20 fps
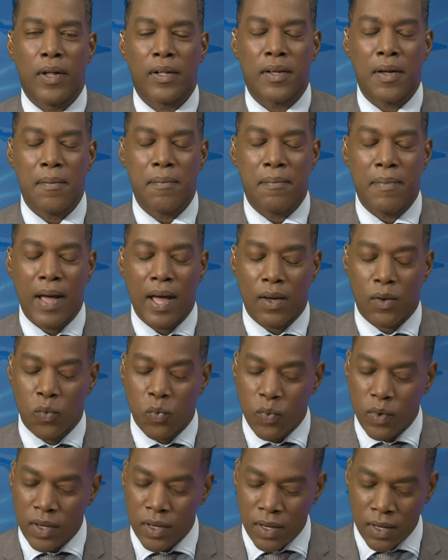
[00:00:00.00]
Welcome back.
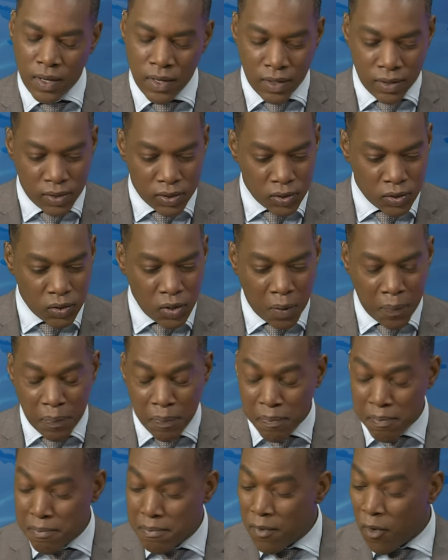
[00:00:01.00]
We
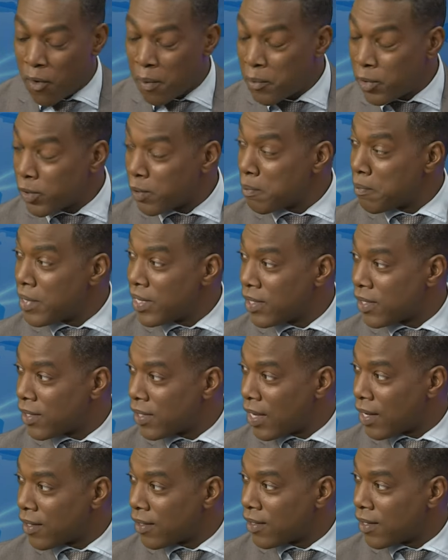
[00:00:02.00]
stopped almost
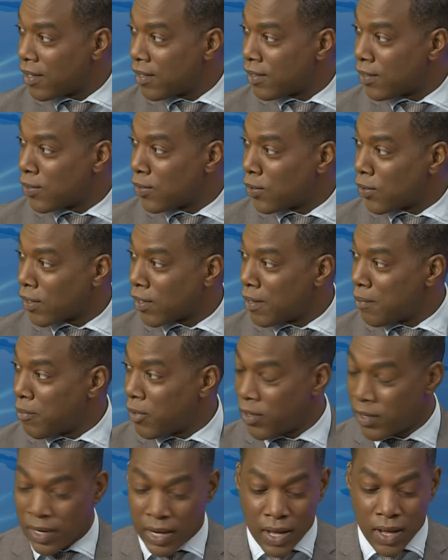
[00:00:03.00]
mid-sentence talking
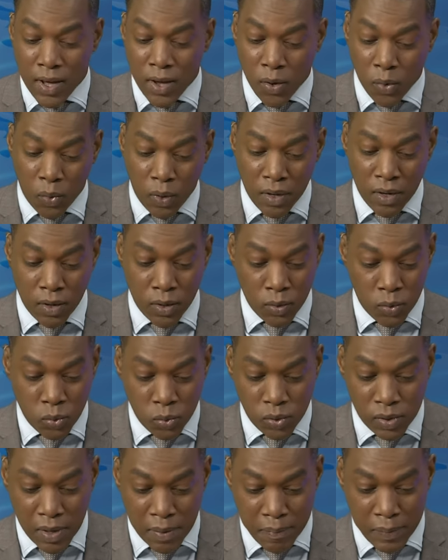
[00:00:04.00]
about
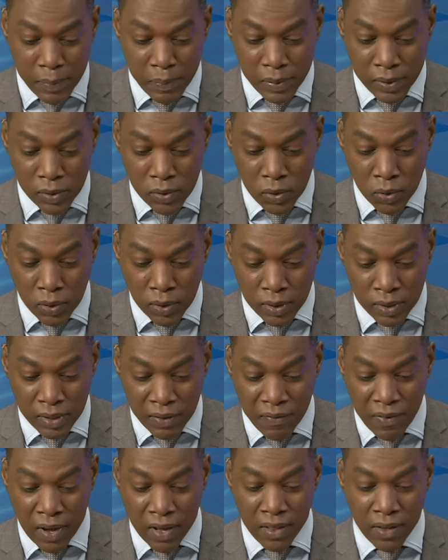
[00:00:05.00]
who some people call
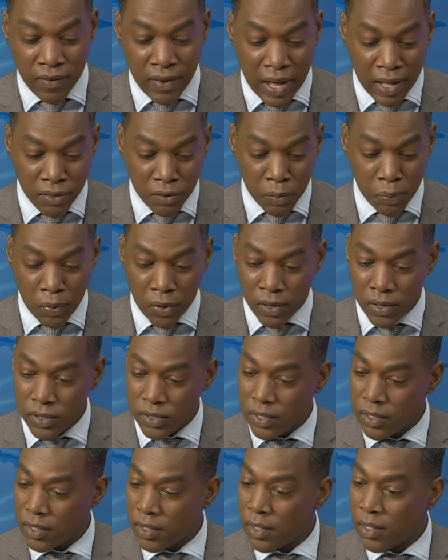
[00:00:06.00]
the father of
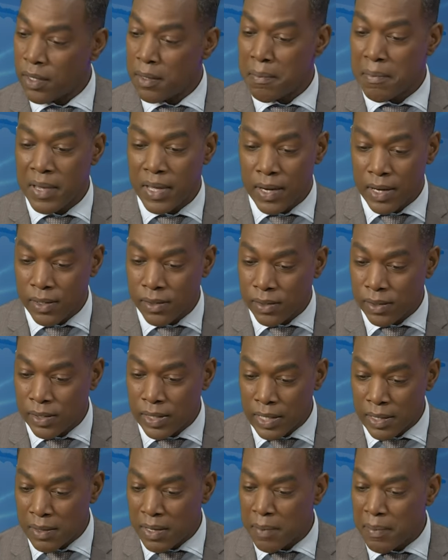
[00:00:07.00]
anthropology. He made
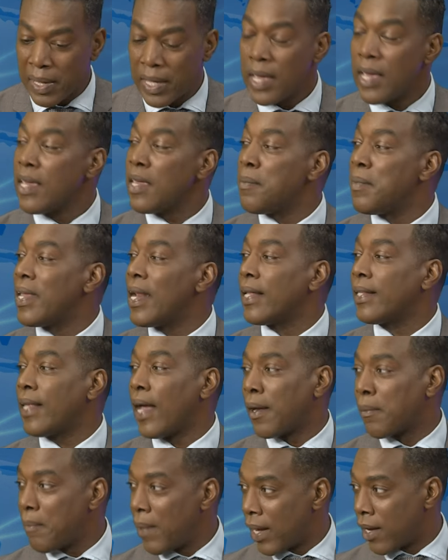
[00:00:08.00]
us. He made a
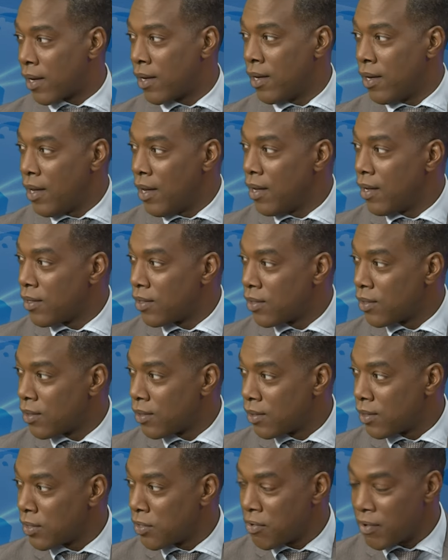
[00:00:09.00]
tack back
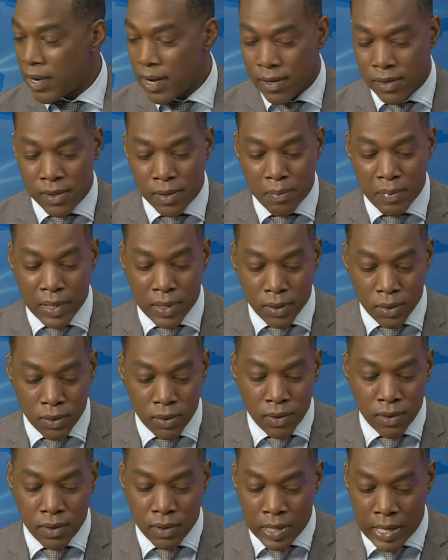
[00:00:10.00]
to
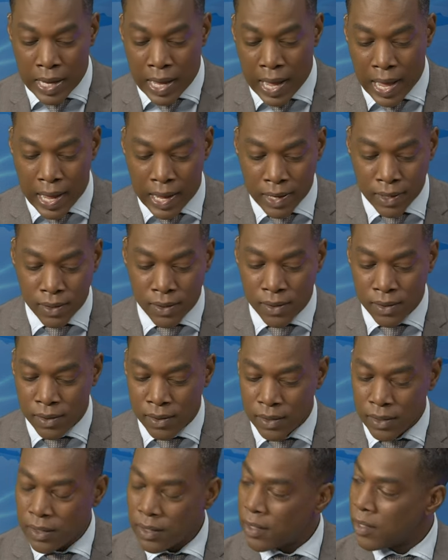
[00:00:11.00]
Tobago,
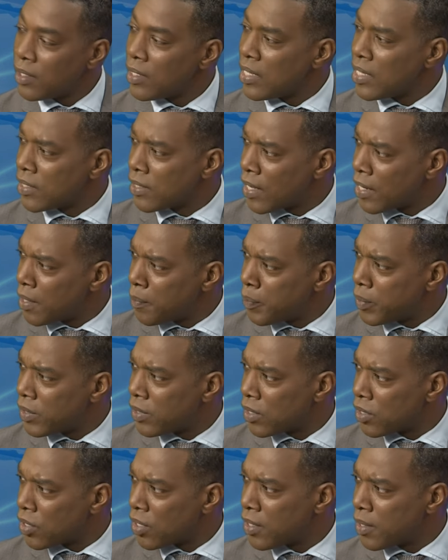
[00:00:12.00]
and he said he
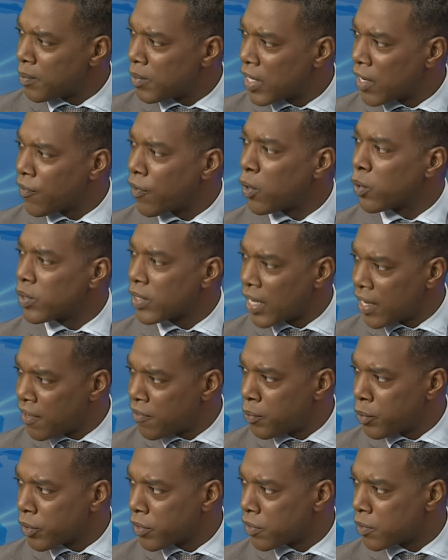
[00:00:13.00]
positioned himself
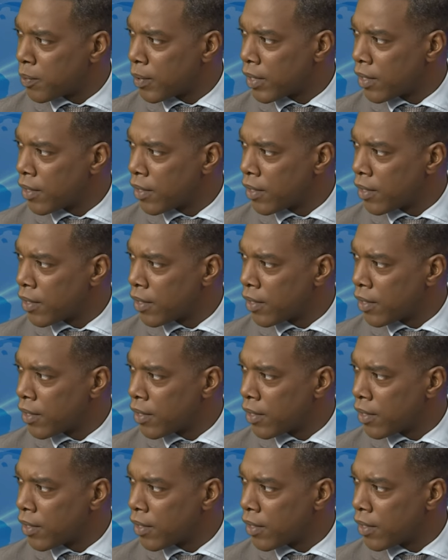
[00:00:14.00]
outside of Port of